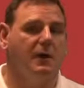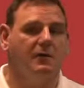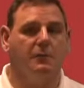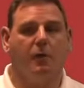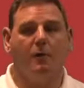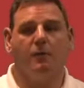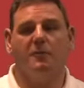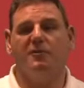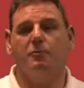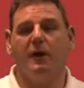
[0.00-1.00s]
The
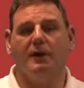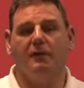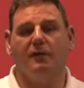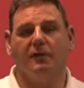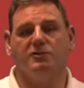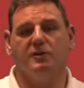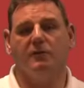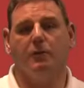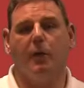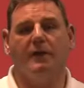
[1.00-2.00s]
problem is really a function of
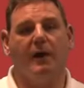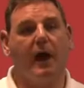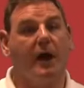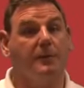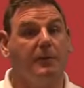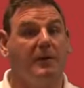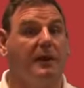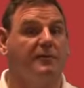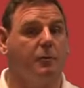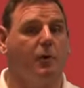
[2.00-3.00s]
the way that
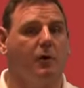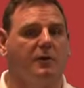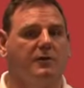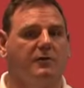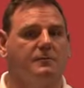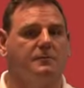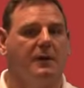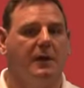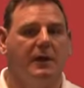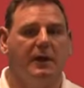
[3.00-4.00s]
IPS works.
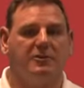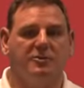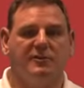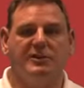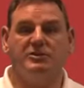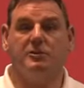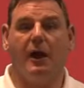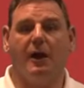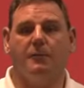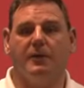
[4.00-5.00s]
In
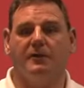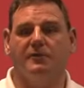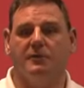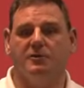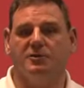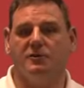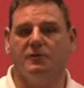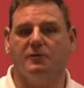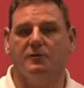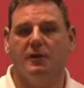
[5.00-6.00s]
traditional IPS
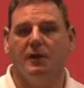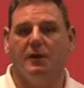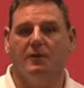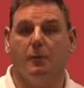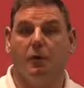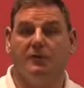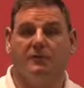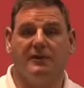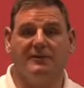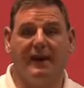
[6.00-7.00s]
solutions, the point
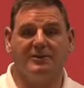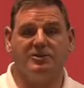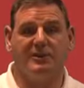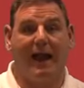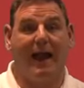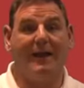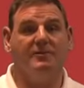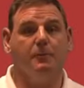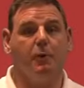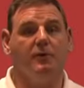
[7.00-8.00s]
of detection
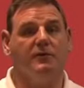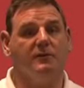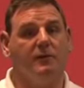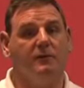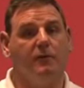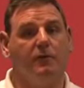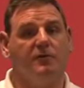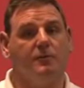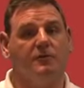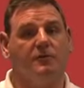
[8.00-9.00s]
and point of
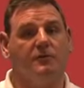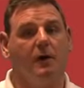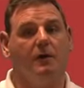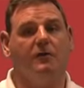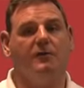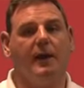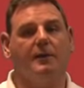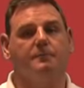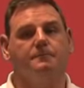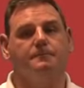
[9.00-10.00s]
enforcement are the
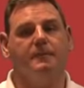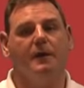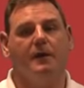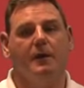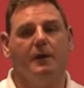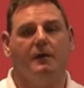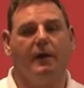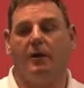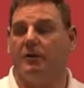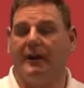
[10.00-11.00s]
same.
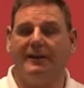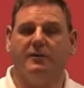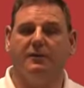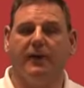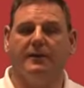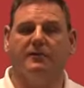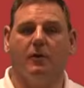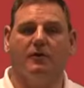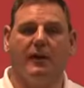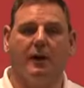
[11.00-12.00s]
They are an interface
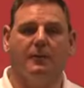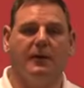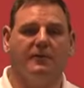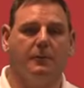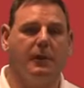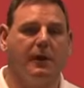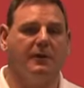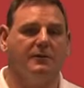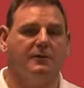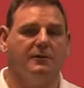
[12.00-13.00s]
on the IPS
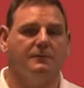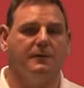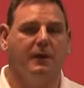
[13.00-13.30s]
appliance.